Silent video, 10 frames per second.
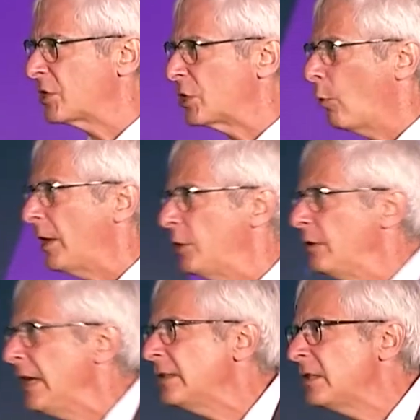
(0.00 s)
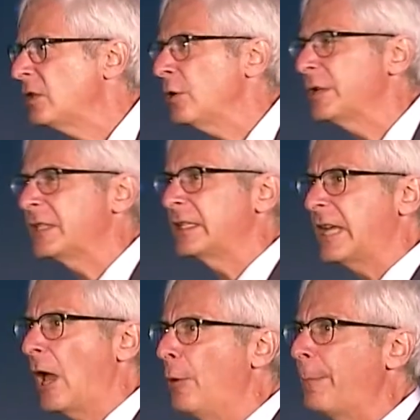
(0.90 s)
So what you need to do is to
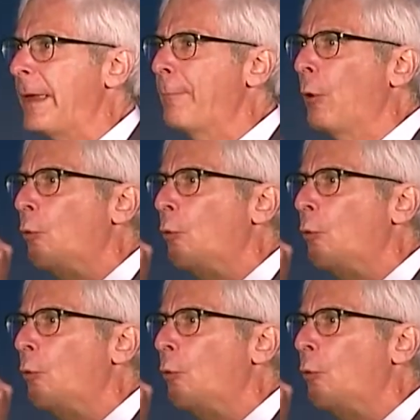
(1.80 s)
tell people,